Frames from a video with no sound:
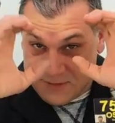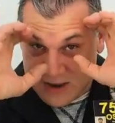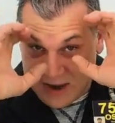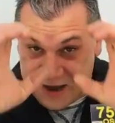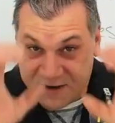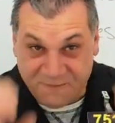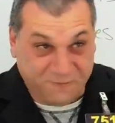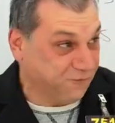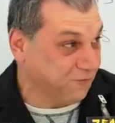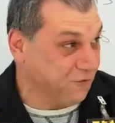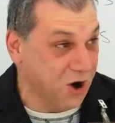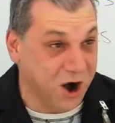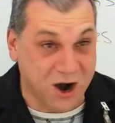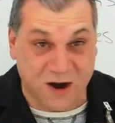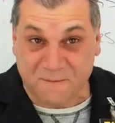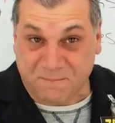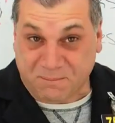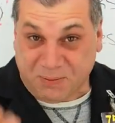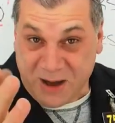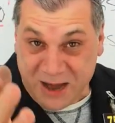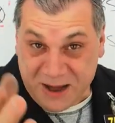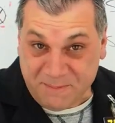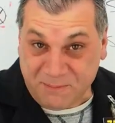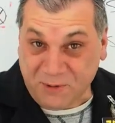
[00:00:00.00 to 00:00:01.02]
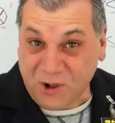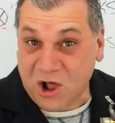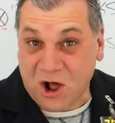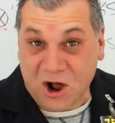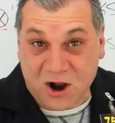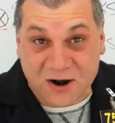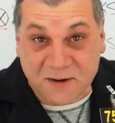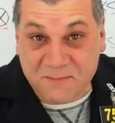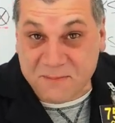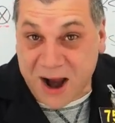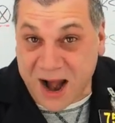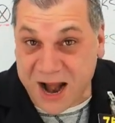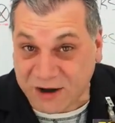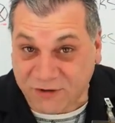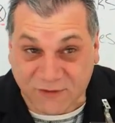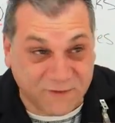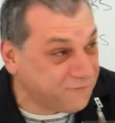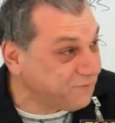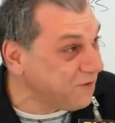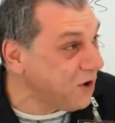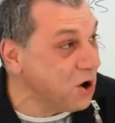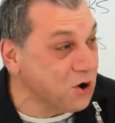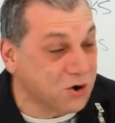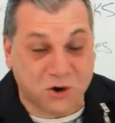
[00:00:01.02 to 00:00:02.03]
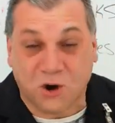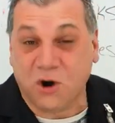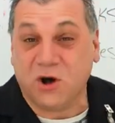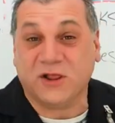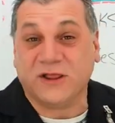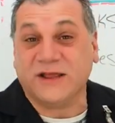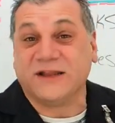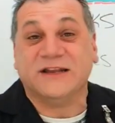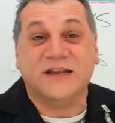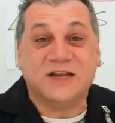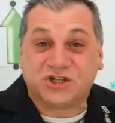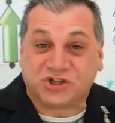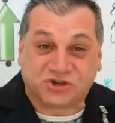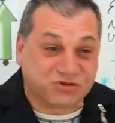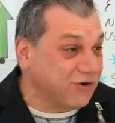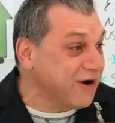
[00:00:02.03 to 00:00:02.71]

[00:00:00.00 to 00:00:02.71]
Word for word: in front of people on a microphone calling these